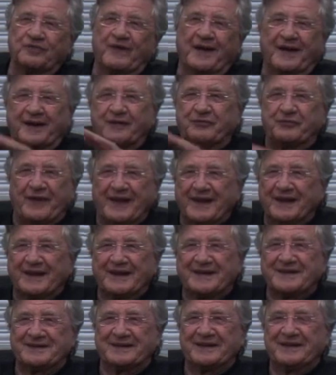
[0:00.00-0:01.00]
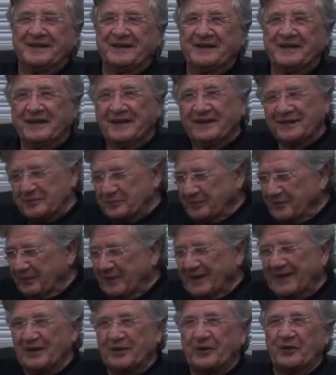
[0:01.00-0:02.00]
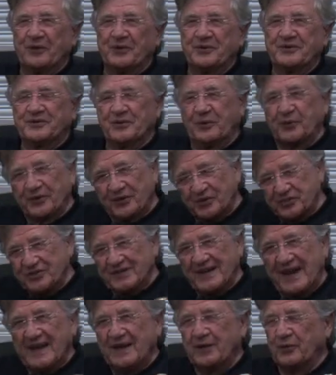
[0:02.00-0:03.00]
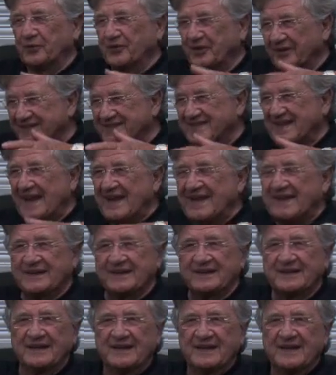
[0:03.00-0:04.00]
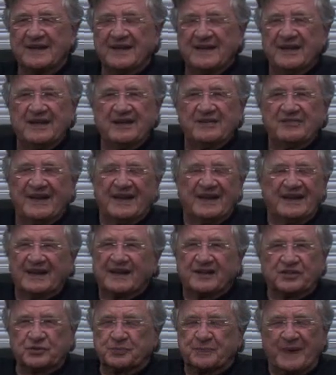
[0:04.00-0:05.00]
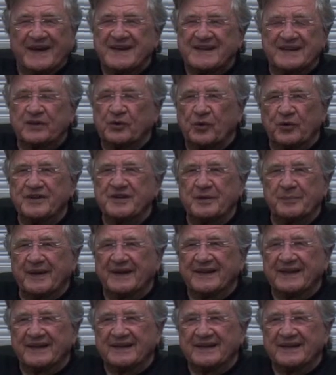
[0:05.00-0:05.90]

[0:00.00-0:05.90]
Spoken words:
Dark red was very dangerous, medium red dangerous, or we used to make signs for going